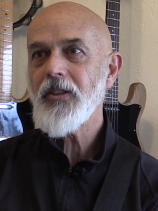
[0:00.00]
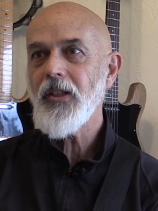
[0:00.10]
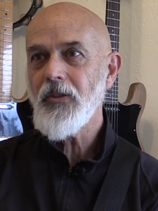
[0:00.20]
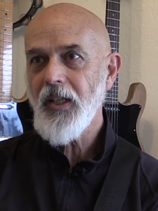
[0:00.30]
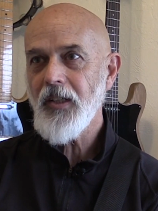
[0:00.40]

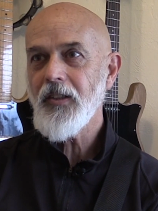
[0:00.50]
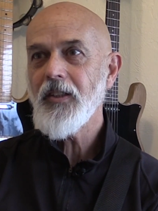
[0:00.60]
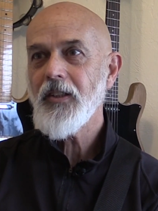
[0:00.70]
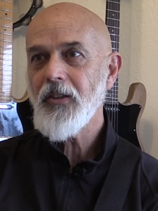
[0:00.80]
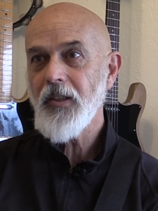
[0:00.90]
slow
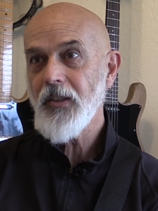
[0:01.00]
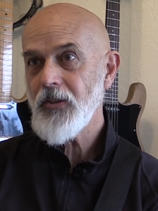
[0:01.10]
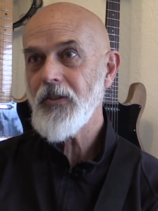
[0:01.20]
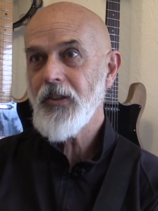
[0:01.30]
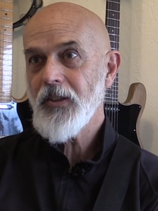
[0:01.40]
down, or else
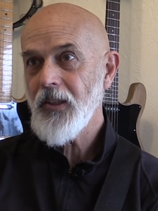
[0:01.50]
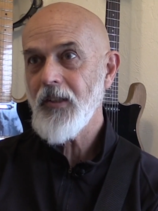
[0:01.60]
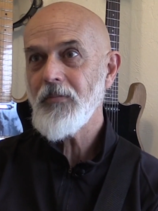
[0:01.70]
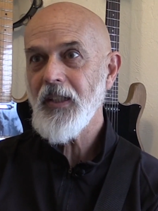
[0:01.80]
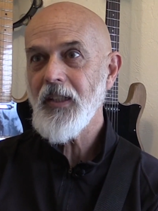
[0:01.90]
you're just going
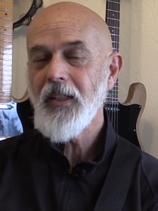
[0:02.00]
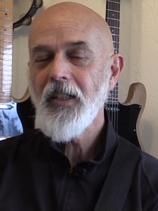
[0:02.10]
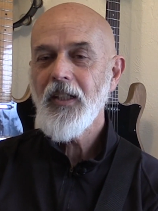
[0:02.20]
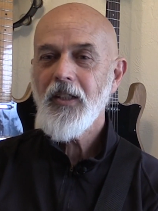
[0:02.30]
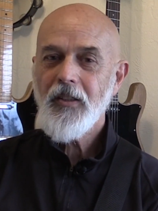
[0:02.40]
to be
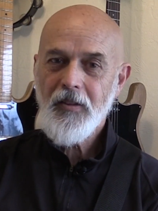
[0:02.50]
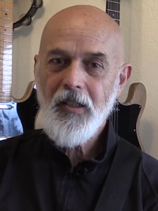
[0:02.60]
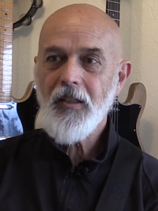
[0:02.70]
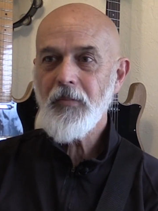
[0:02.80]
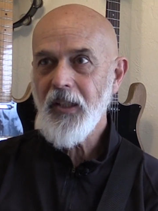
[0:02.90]

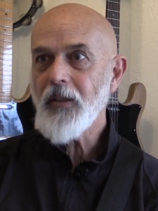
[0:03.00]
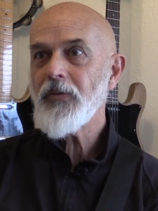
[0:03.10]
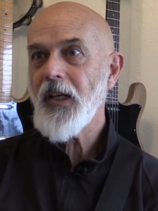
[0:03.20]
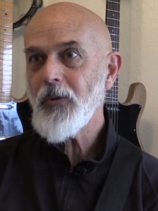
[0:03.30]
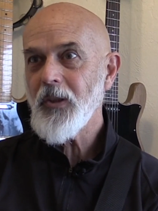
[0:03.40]
making
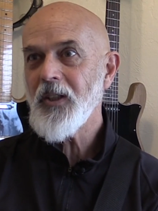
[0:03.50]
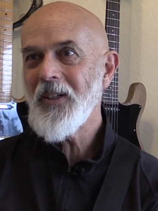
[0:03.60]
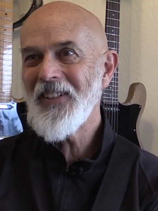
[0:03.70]
firewood.